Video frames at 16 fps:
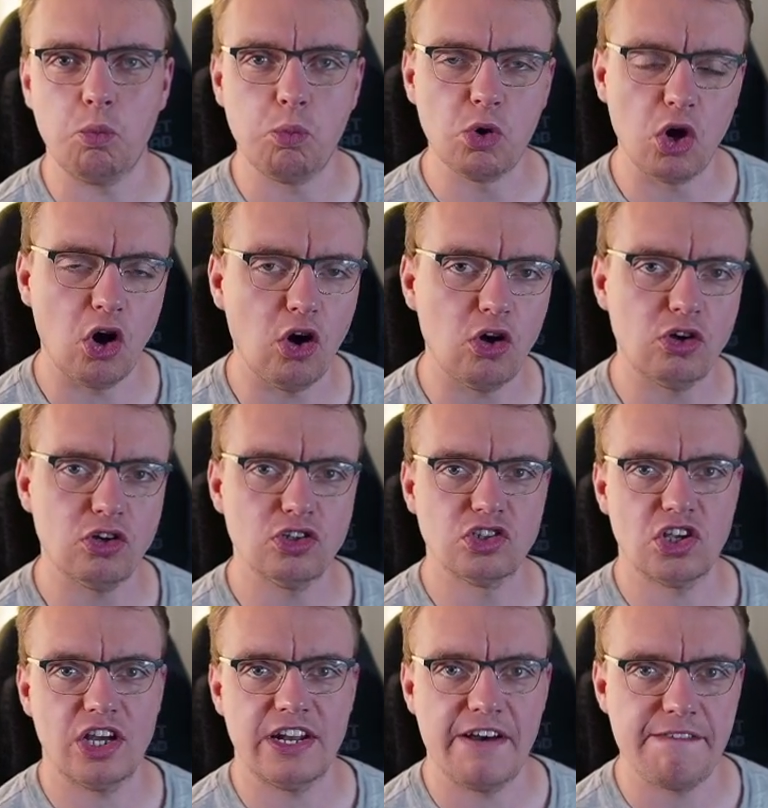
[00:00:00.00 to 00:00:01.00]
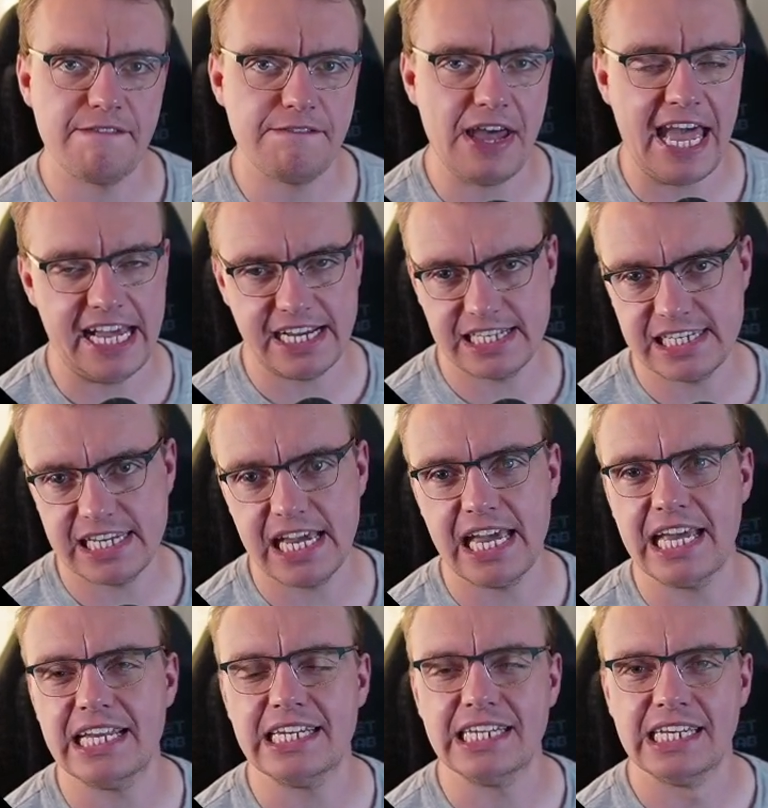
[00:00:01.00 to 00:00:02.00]
cause and effect
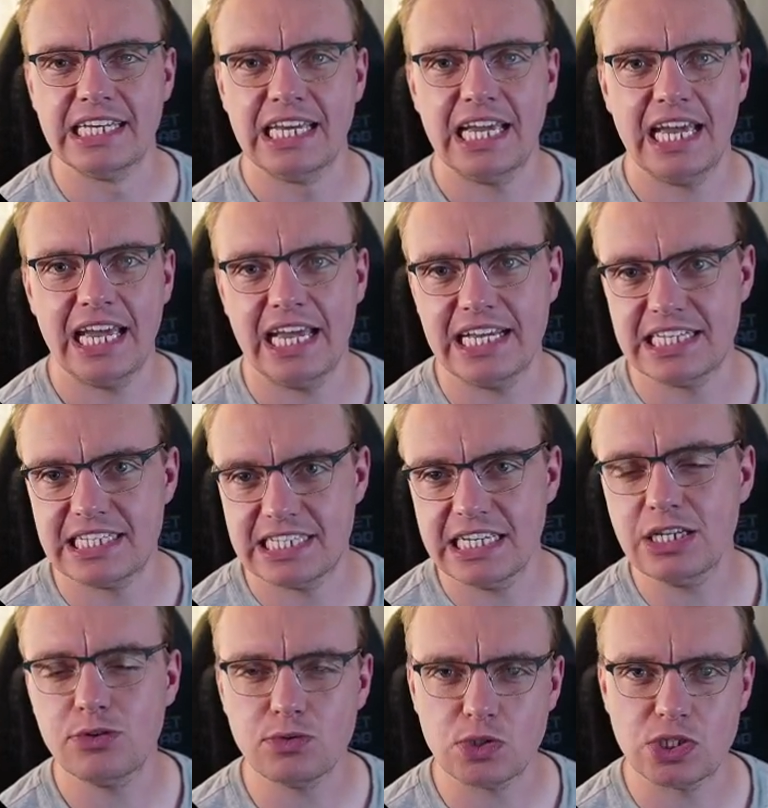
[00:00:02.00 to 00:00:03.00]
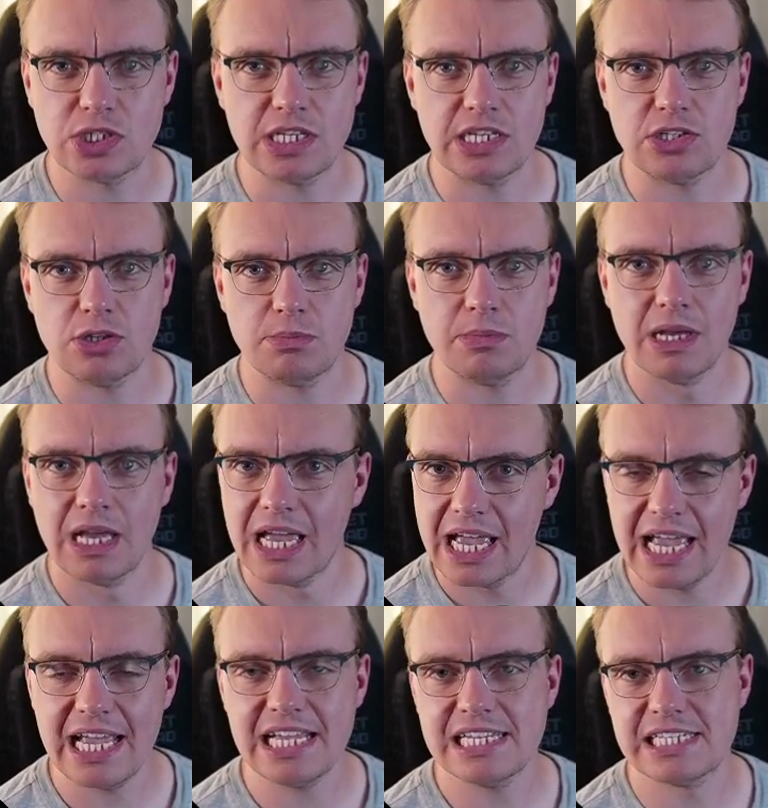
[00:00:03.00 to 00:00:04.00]
in a synchronous system
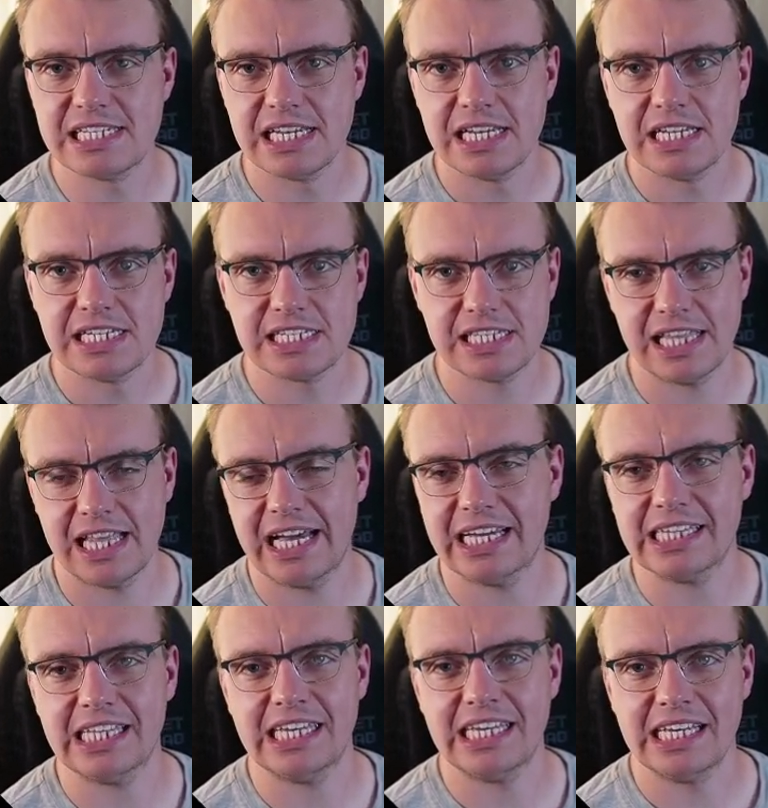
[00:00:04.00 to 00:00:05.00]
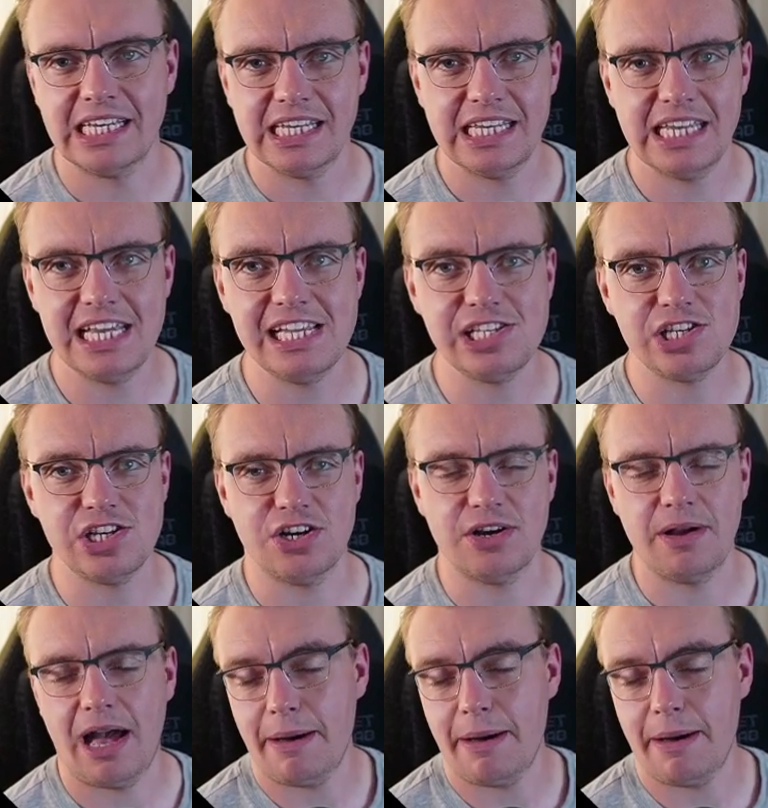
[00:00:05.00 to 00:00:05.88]
is slightly easier.